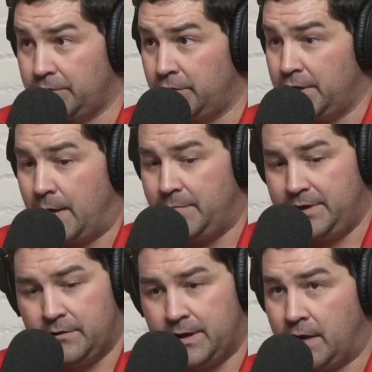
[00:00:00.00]
for the
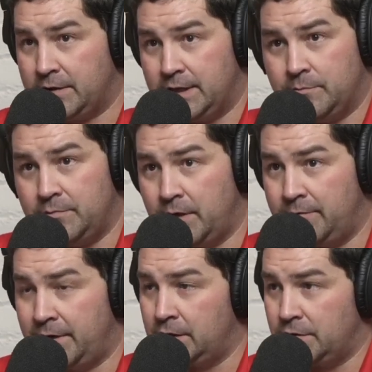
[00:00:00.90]
company that now keep
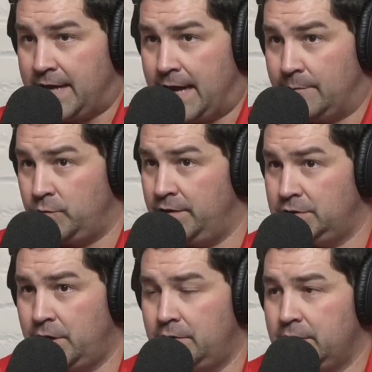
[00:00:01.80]
very close tabs with
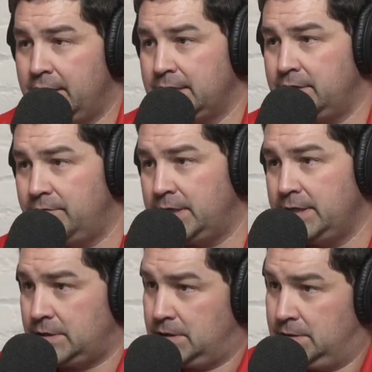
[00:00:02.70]
each other in connectivity. Yes.